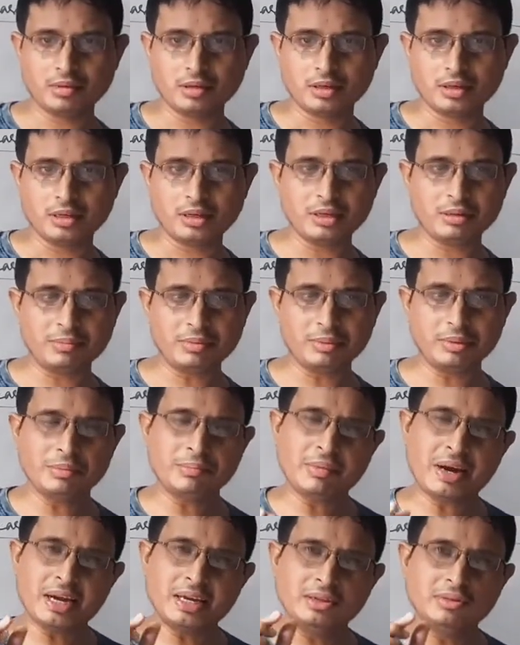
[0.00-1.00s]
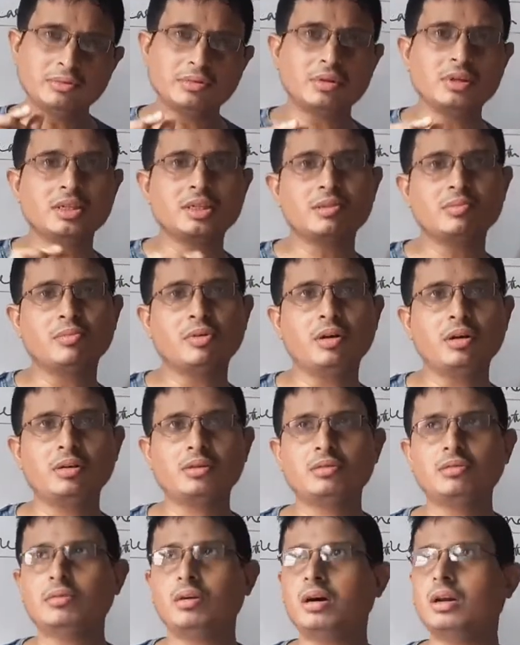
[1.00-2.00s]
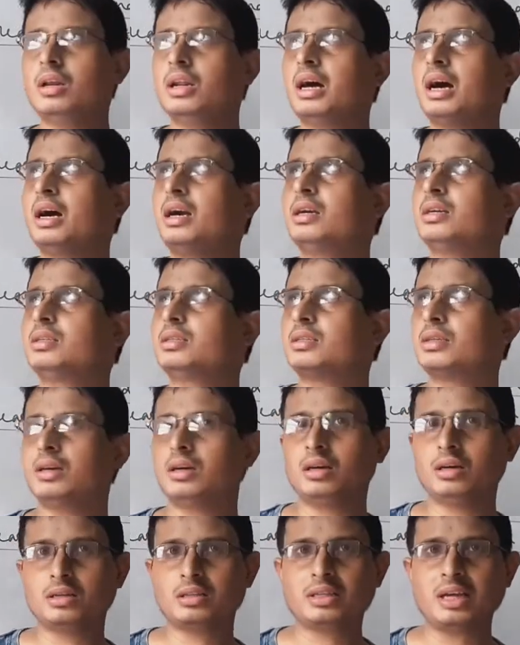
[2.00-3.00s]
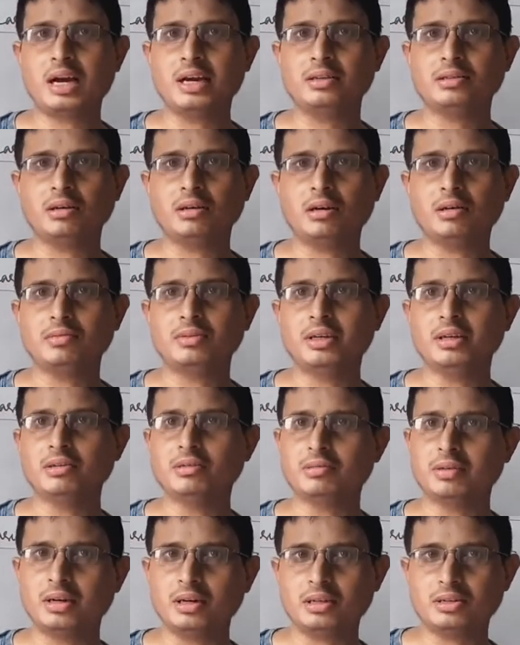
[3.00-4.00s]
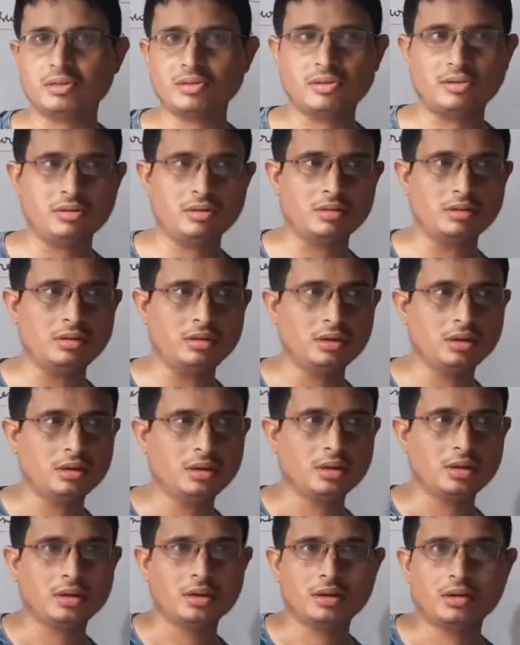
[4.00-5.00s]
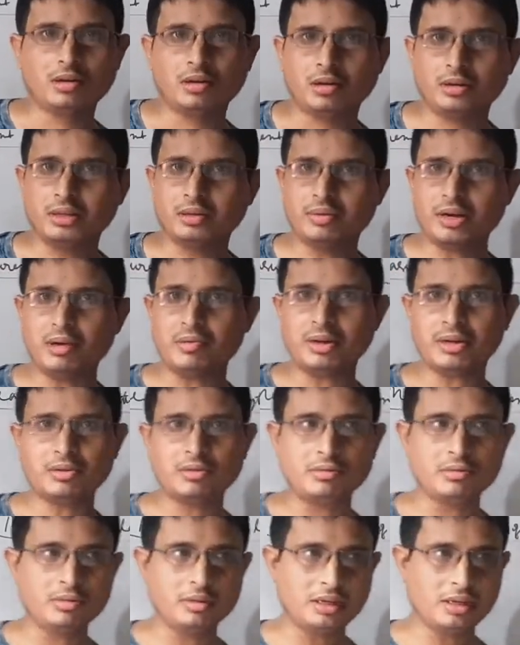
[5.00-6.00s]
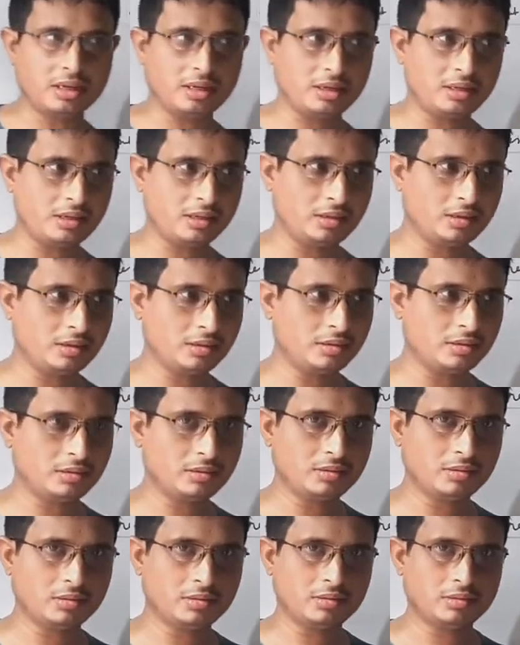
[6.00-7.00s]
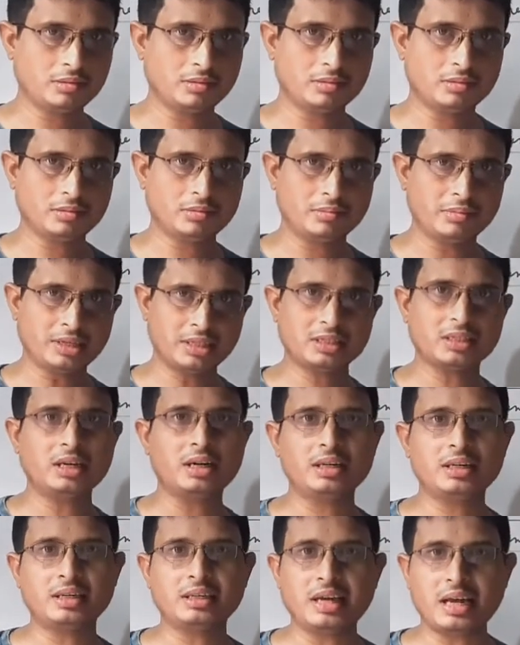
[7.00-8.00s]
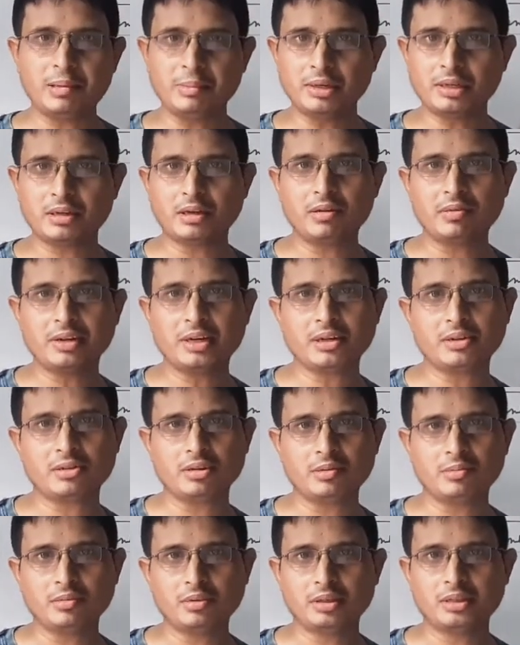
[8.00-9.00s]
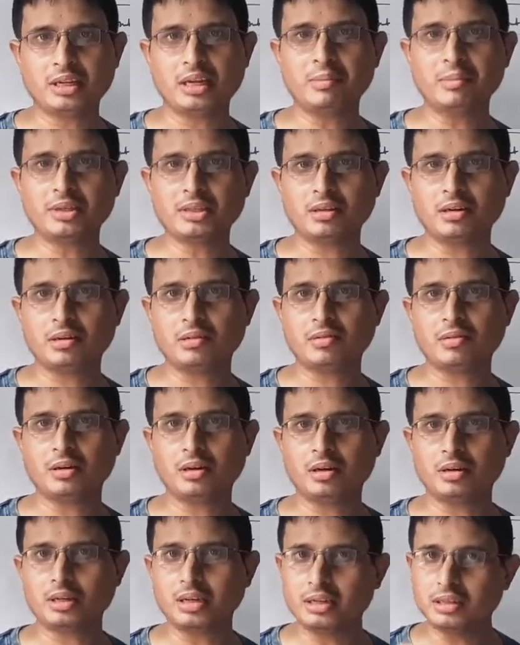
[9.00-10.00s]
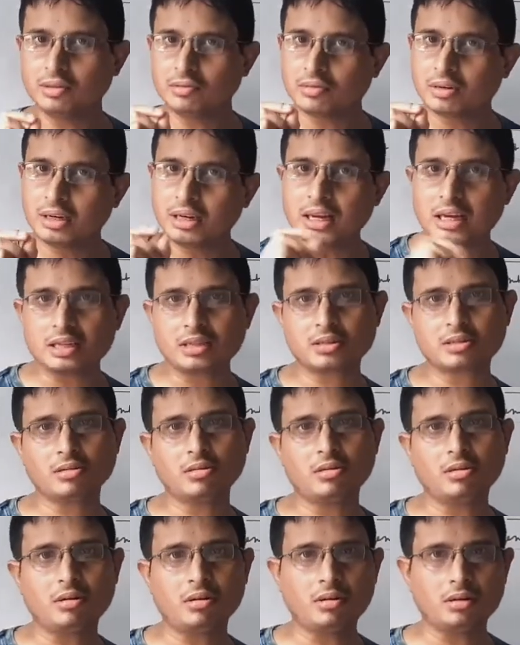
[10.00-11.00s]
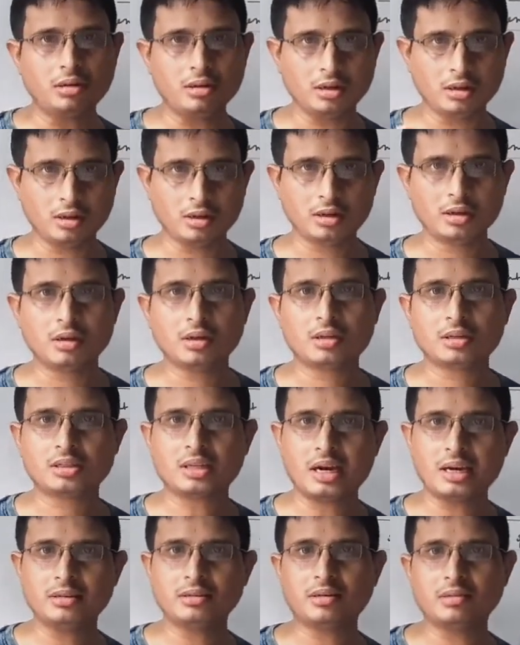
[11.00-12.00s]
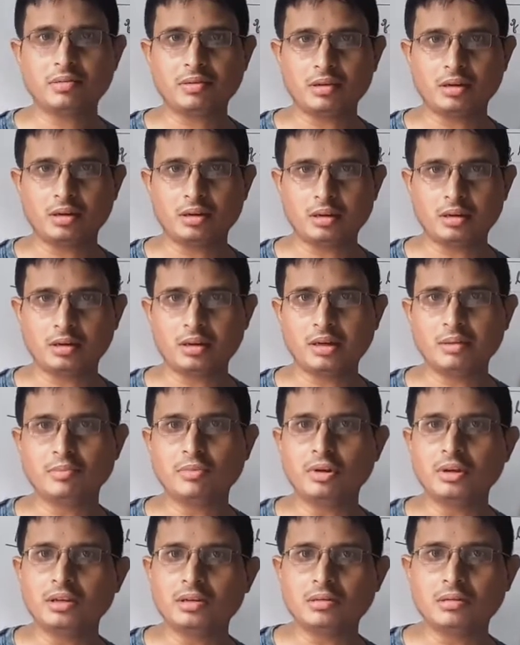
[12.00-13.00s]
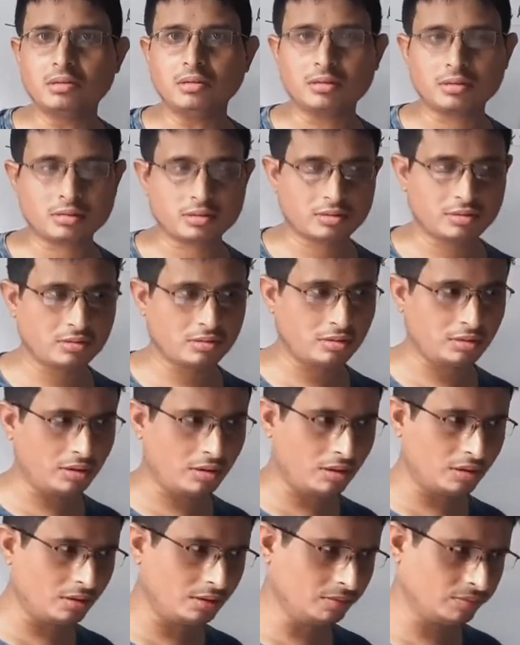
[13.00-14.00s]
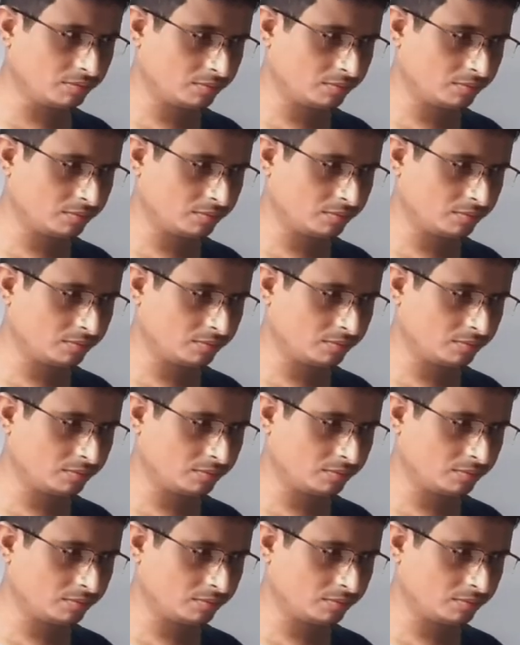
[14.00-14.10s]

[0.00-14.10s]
It may be minutely small to a large size of the universe, or if I want to measure the diameter of an atom, diameter of the nucleus, or size of a molecule, or